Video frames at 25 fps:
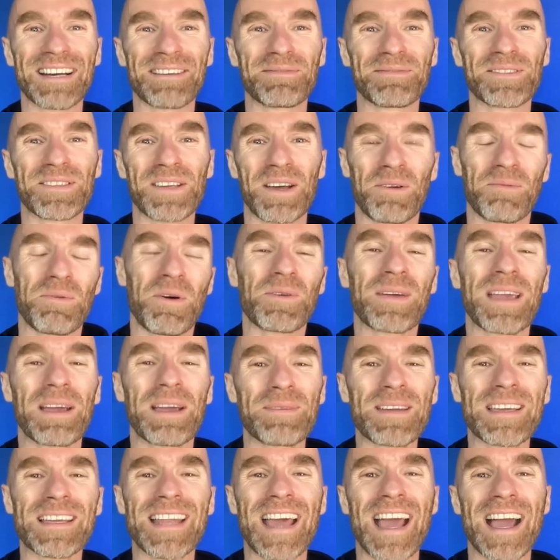So, okay,
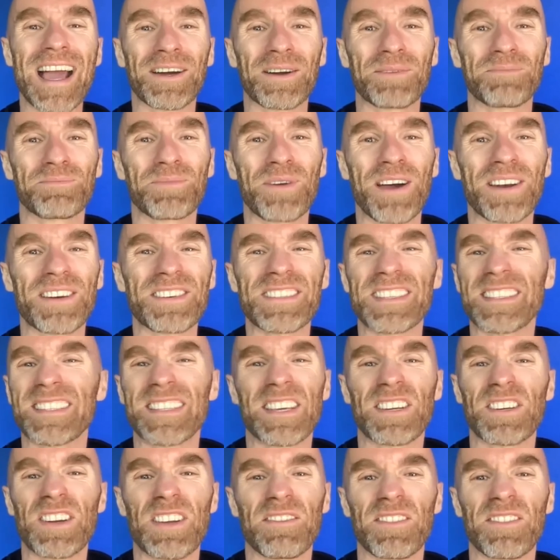we can hack on prodigies.
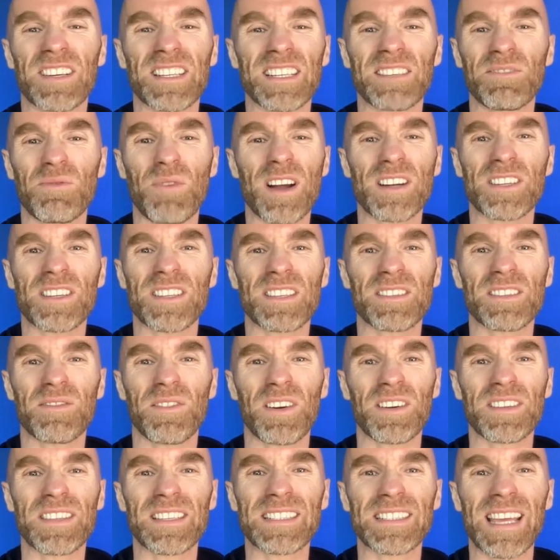They're never going to watch this
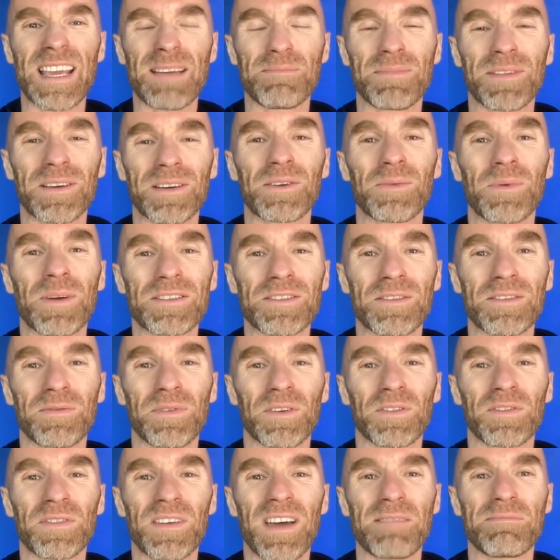far in the tape. They're going to watch the
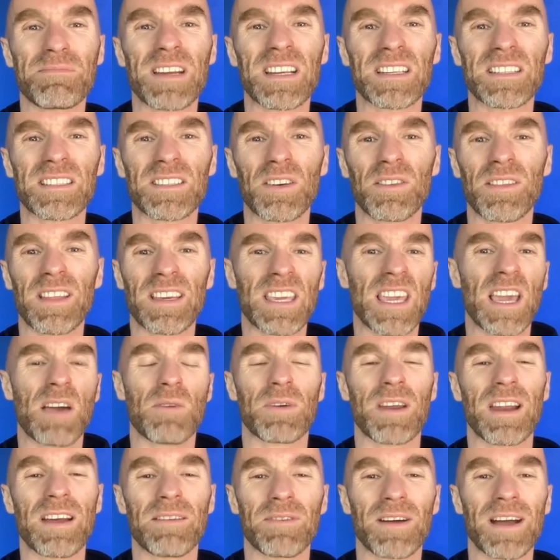first 5 minutes and go like, yeah,
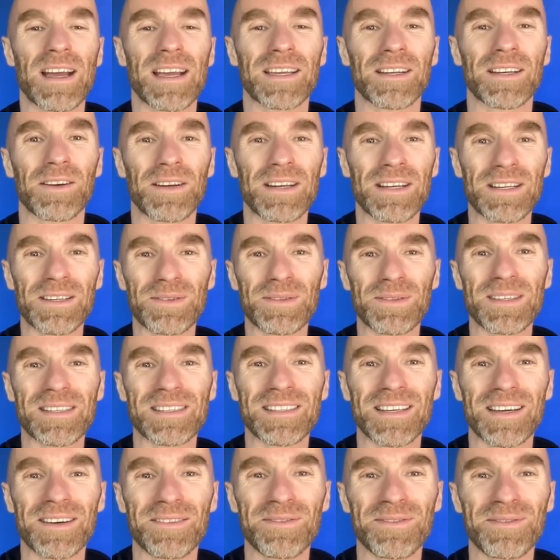whatever, I can already do this
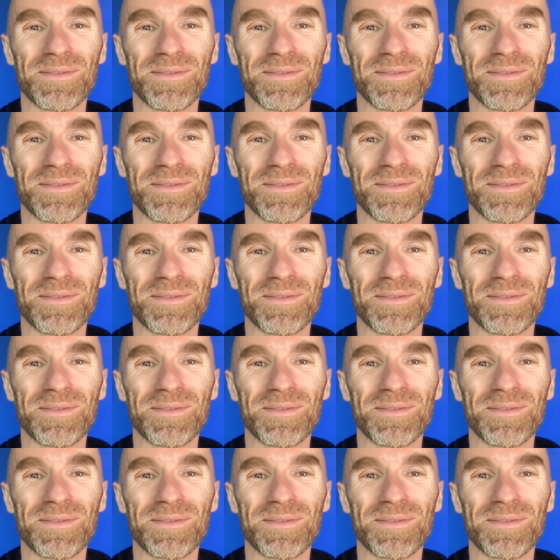stuff.